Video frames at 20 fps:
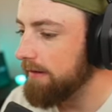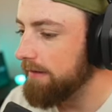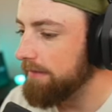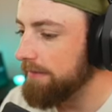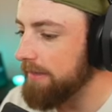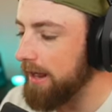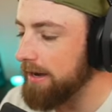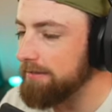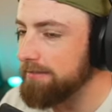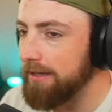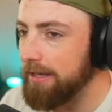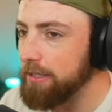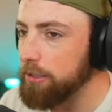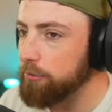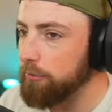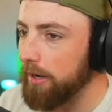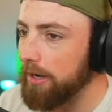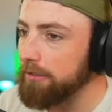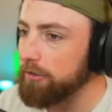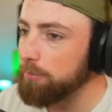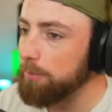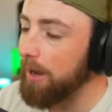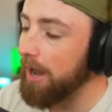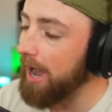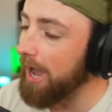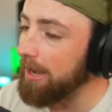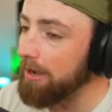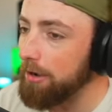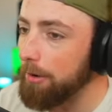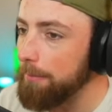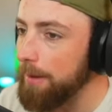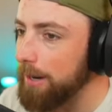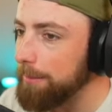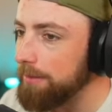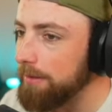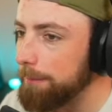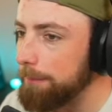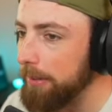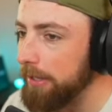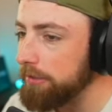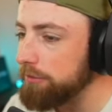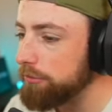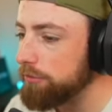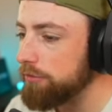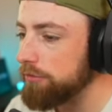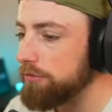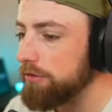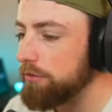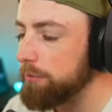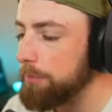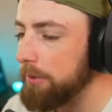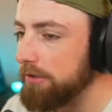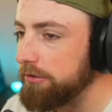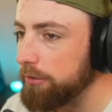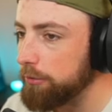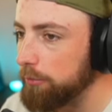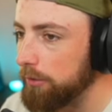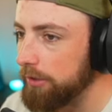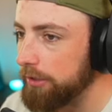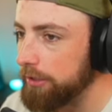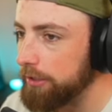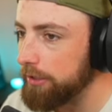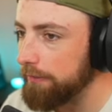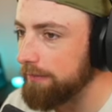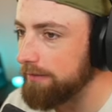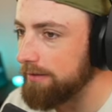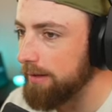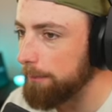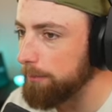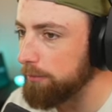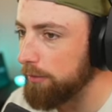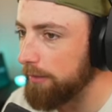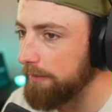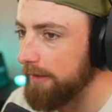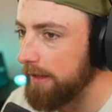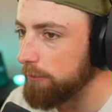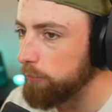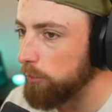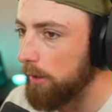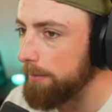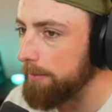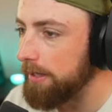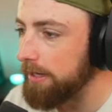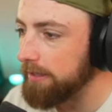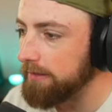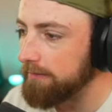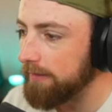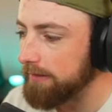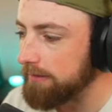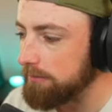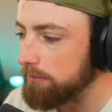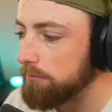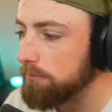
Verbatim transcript: That is a great spot. I don't know. Maybe the pitchers are just pitching really good this episode, and that's why I'm hitting, like,